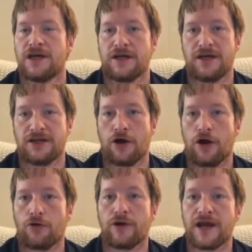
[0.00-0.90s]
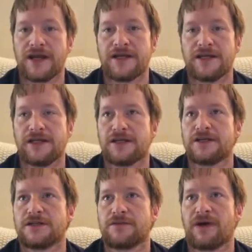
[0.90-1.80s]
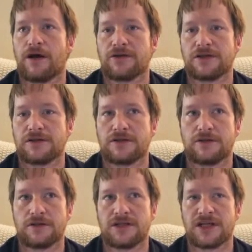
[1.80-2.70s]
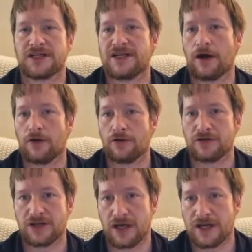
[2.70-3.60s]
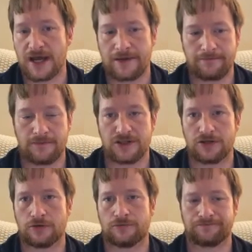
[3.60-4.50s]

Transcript: it already is about $60 a day. So